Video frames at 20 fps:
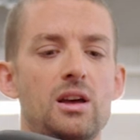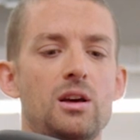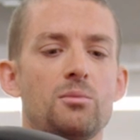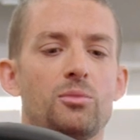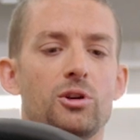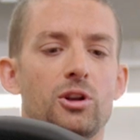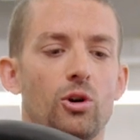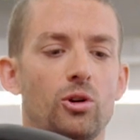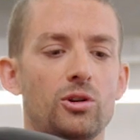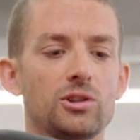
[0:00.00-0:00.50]

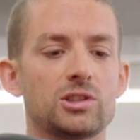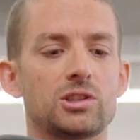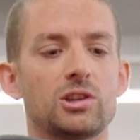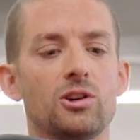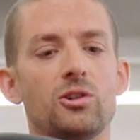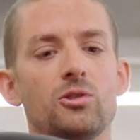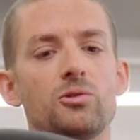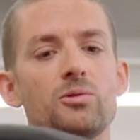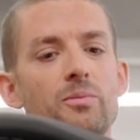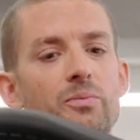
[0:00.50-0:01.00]
But
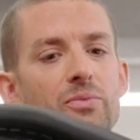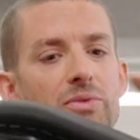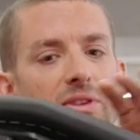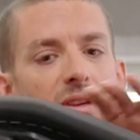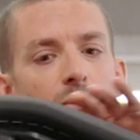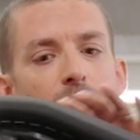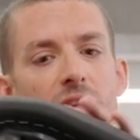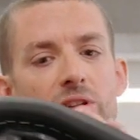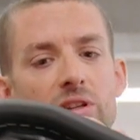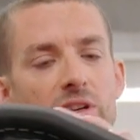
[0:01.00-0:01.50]
also,
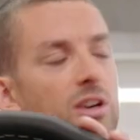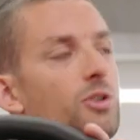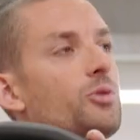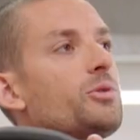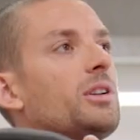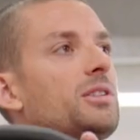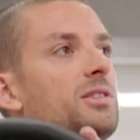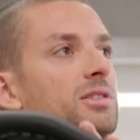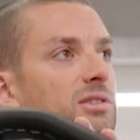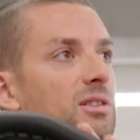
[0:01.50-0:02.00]
the
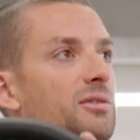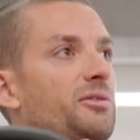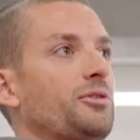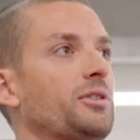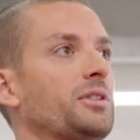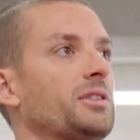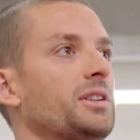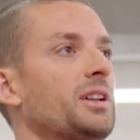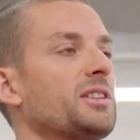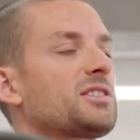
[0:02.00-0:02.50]
material is
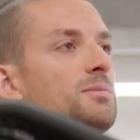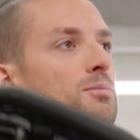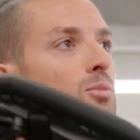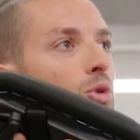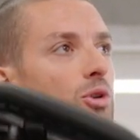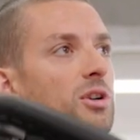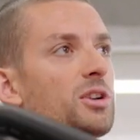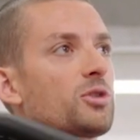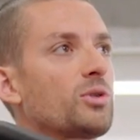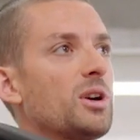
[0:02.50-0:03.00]
different. It has
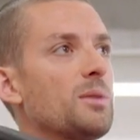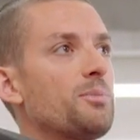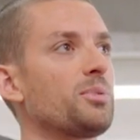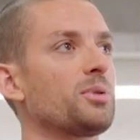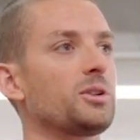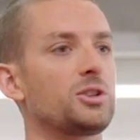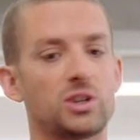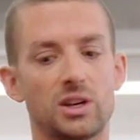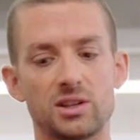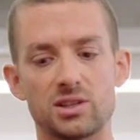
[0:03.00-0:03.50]
more
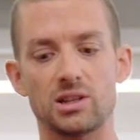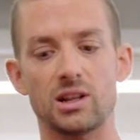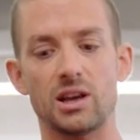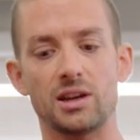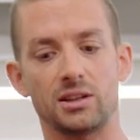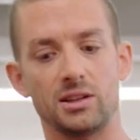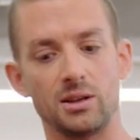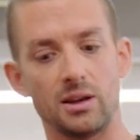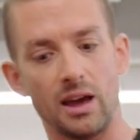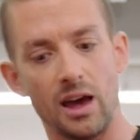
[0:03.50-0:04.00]
grip, just
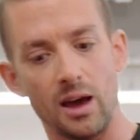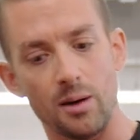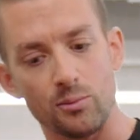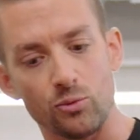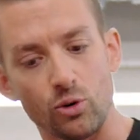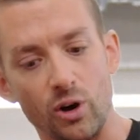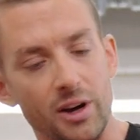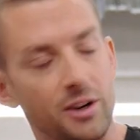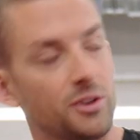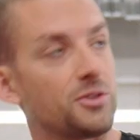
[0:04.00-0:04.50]
like the M
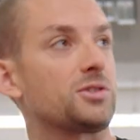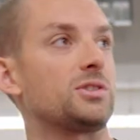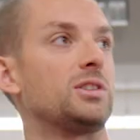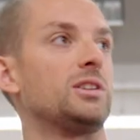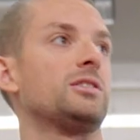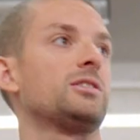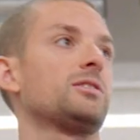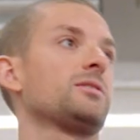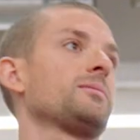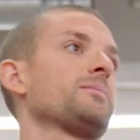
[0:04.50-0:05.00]
rider
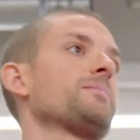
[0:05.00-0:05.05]
seat.